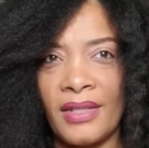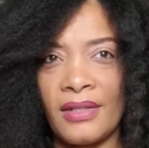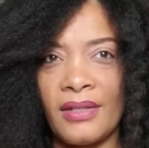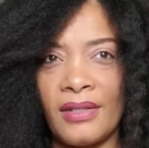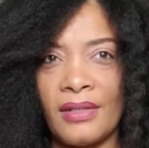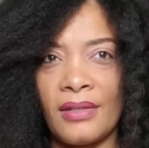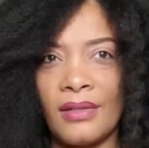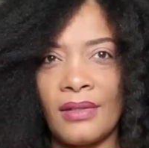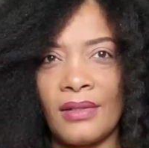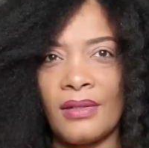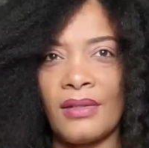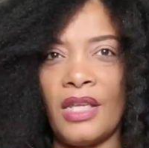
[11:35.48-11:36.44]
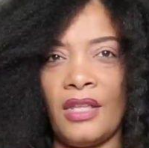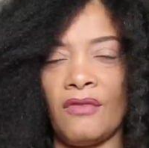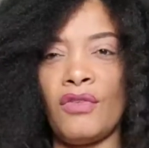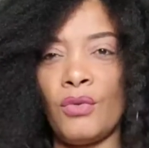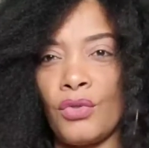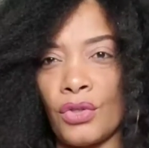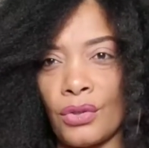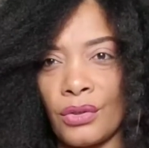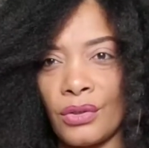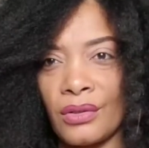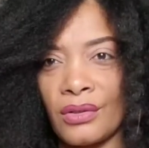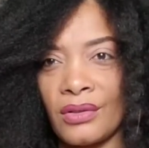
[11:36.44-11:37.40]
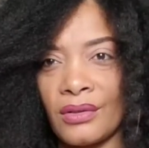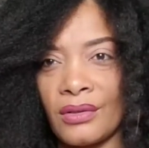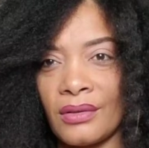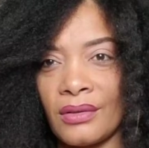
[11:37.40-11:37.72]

I exist in the future.